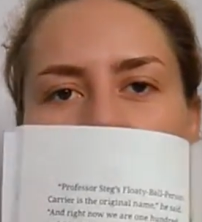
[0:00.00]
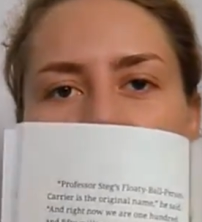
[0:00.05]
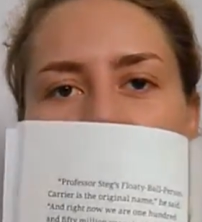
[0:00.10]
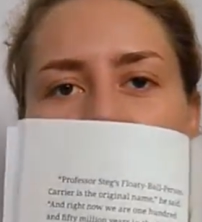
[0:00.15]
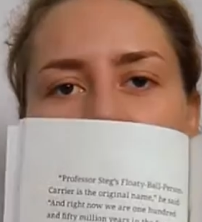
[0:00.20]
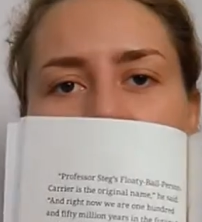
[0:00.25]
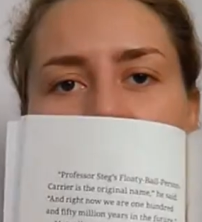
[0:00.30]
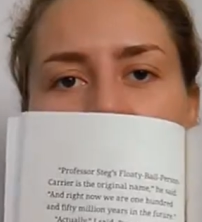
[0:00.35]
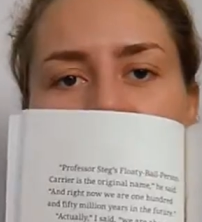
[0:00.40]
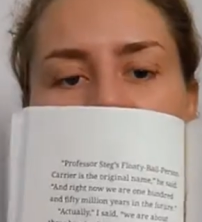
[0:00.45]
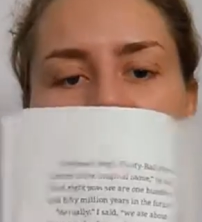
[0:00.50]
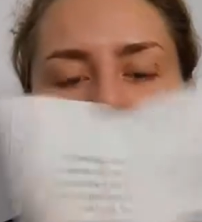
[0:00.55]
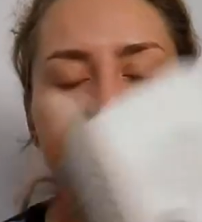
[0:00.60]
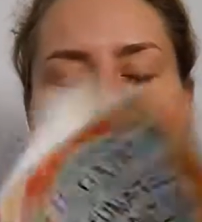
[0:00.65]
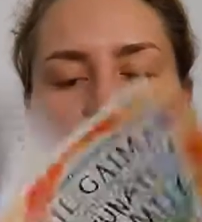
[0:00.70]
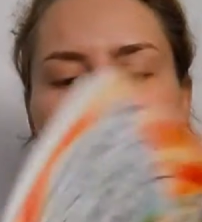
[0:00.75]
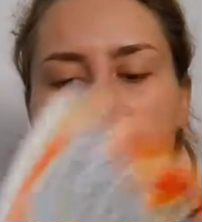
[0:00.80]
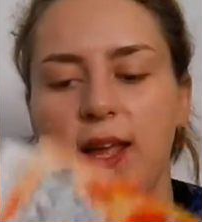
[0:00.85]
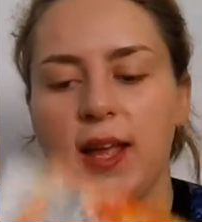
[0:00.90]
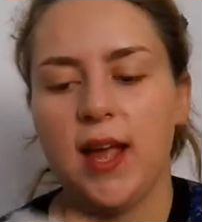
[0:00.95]

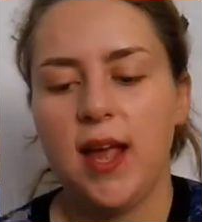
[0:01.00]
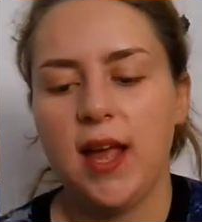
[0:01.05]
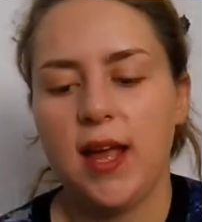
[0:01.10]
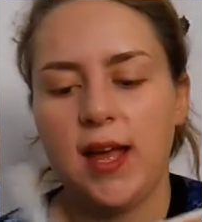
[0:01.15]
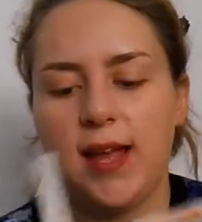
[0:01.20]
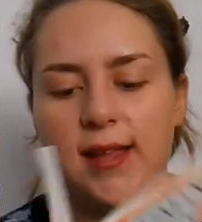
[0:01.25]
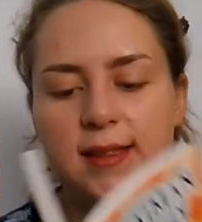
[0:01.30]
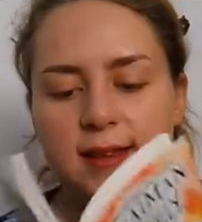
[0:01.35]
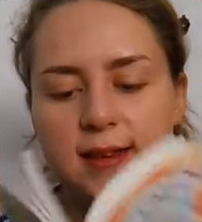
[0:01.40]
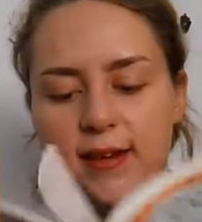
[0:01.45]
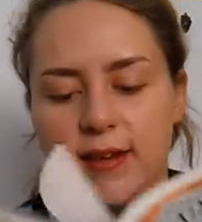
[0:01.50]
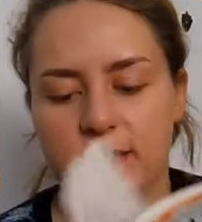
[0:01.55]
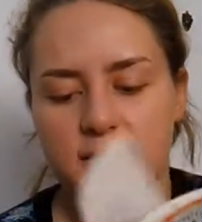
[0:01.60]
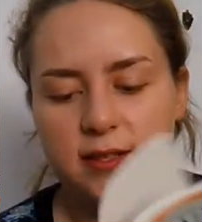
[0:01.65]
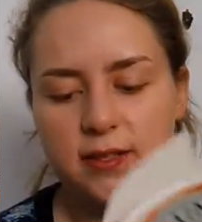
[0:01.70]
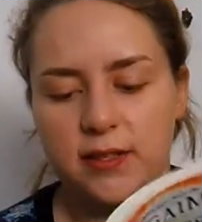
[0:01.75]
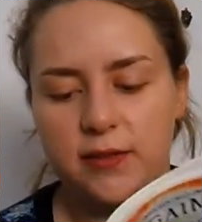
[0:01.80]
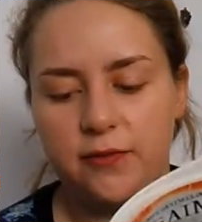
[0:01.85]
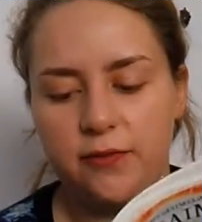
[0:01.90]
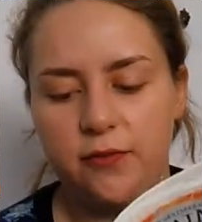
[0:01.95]
this, and
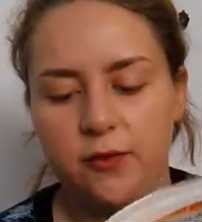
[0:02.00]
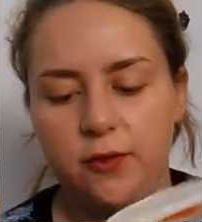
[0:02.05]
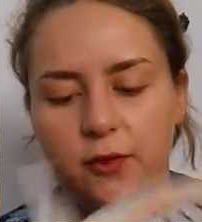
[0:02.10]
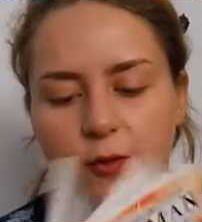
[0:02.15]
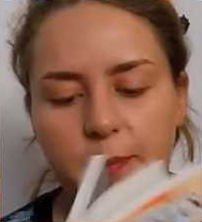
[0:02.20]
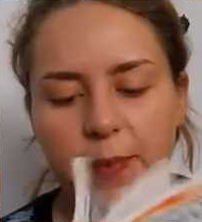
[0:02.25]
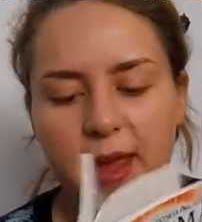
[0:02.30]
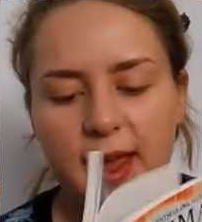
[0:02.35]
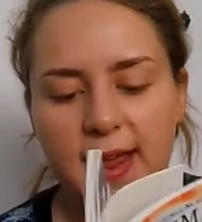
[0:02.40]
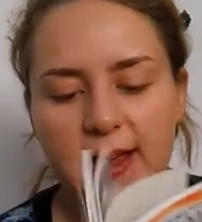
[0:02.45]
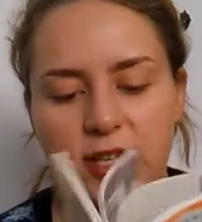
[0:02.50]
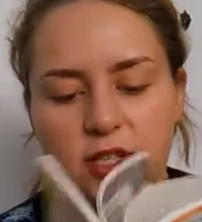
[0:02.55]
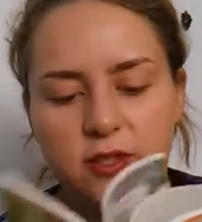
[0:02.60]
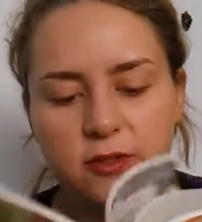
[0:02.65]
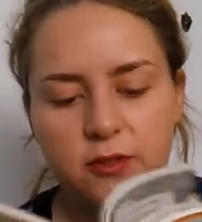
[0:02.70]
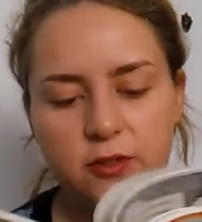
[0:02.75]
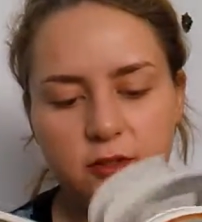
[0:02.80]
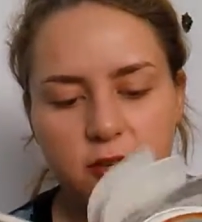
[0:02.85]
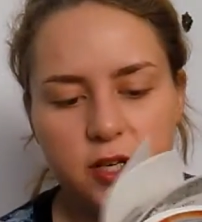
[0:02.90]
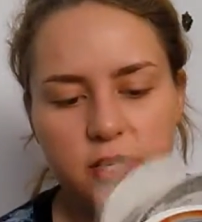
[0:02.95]
there's full page
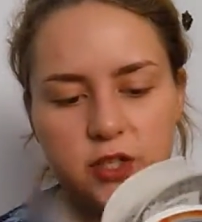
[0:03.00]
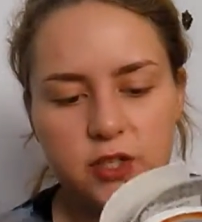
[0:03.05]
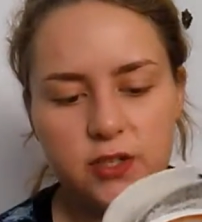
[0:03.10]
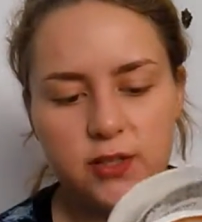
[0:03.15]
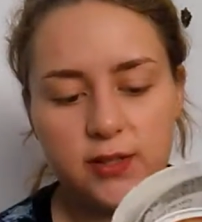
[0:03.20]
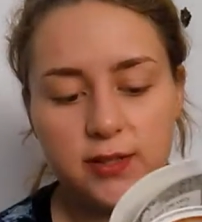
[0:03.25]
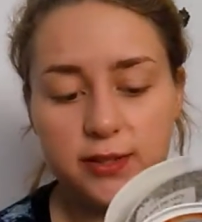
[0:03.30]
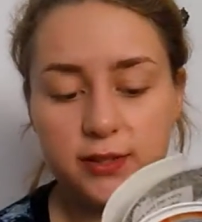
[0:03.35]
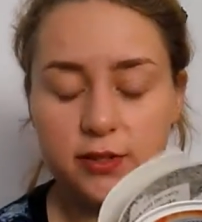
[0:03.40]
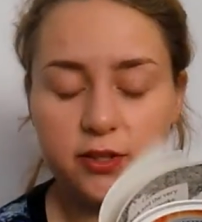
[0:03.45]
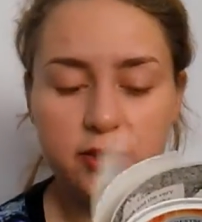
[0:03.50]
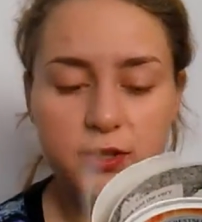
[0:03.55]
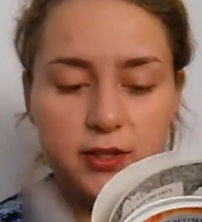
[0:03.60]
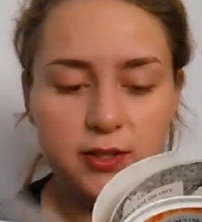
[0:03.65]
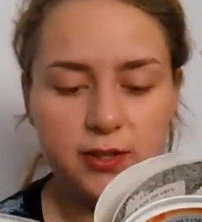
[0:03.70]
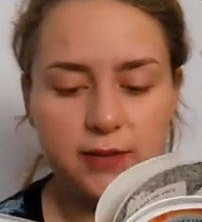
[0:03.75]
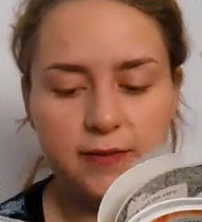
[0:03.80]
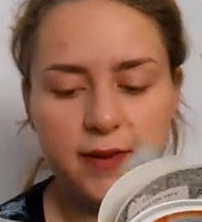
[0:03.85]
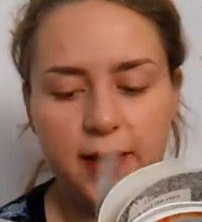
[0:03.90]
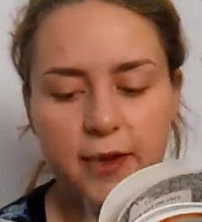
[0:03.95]
illustrations.
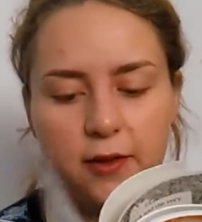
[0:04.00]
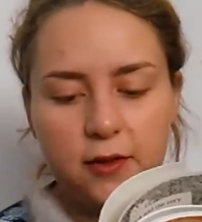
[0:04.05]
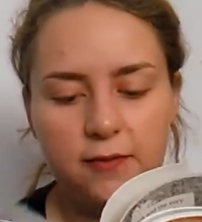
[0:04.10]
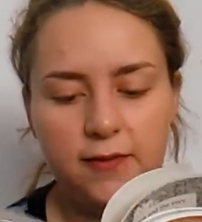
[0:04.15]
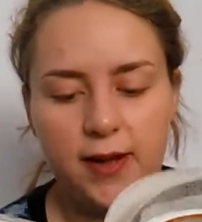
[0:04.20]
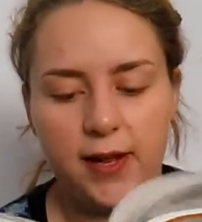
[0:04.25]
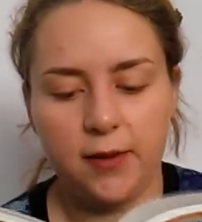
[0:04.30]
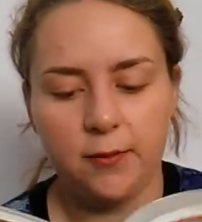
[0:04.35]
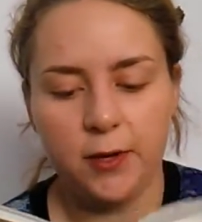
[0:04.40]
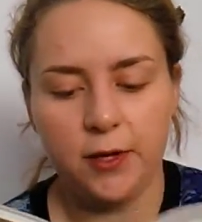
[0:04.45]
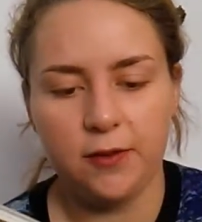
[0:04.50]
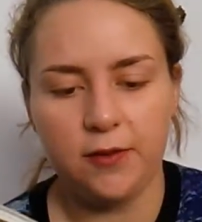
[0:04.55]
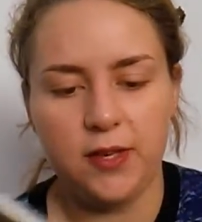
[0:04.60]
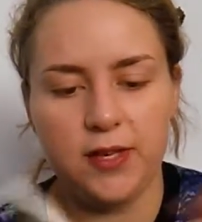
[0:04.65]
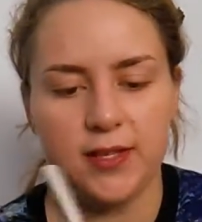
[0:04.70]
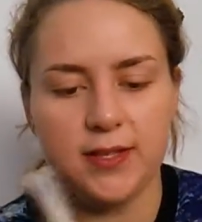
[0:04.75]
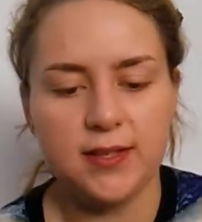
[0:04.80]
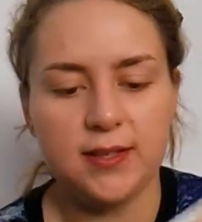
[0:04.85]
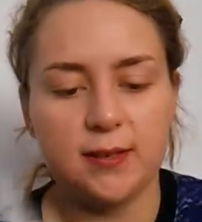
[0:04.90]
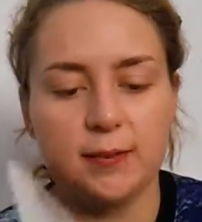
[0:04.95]
Just if I could find one of
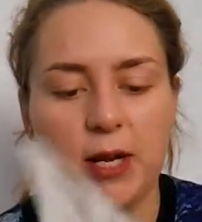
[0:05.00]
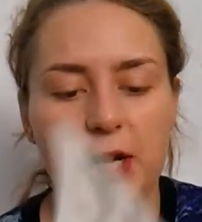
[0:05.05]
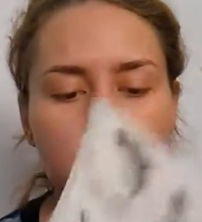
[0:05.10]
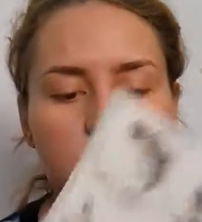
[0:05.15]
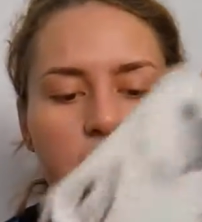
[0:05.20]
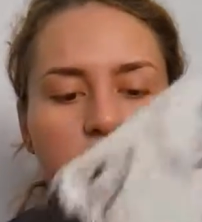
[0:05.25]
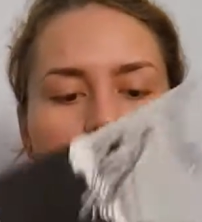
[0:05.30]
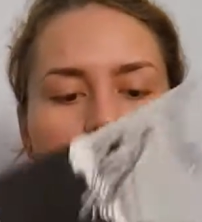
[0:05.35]
these about